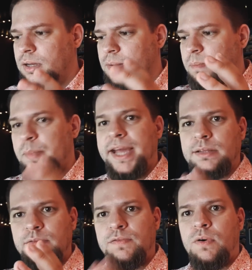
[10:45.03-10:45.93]
made
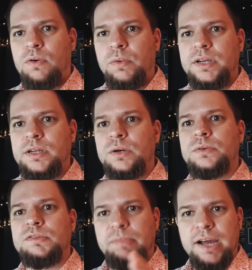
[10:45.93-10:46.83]
for
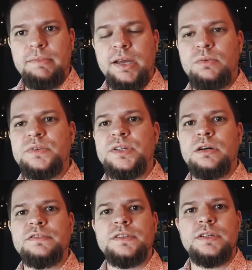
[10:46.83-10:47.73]
Windows by
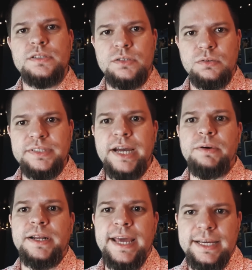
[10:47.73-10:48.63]
Microsoft is called
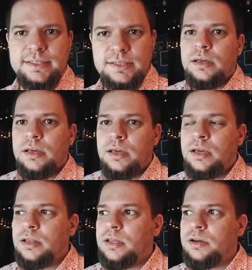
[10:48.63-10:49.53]
DirectX.
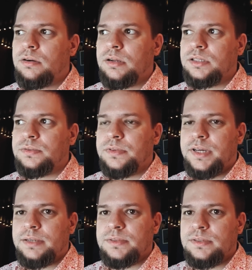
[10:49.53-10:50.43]
In the early
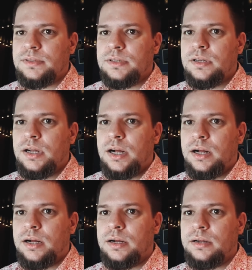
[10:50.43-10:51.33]
2000s,
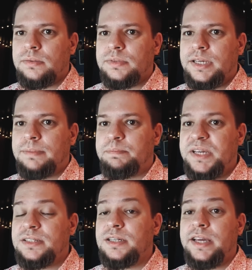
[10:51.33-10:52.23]

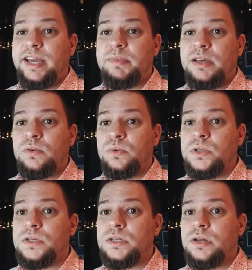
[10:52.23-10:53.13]
PC gaming
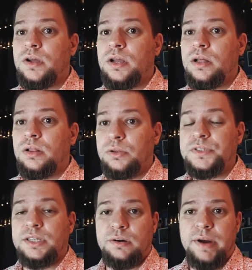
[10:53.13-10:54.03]
was
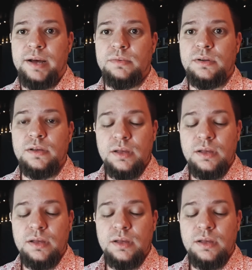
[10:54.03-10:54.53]
losing ground